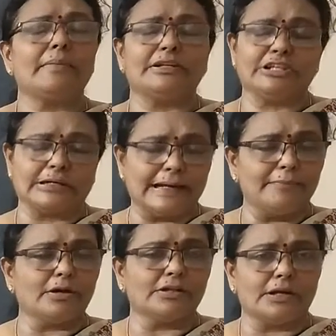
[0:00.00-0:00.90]
I mean, she
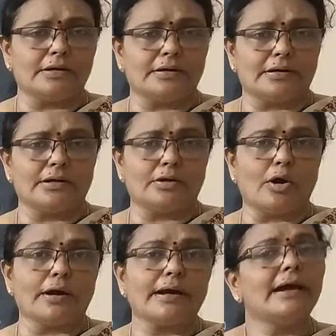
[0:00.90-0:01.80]
climbed on the
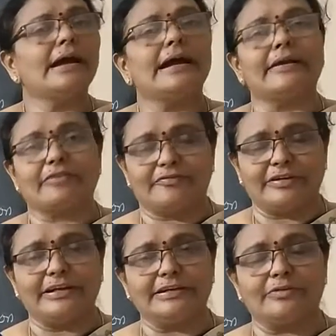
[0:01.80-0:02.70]
log, and after
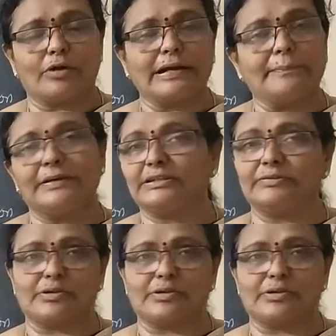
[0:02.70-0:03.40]
fainted, what happened?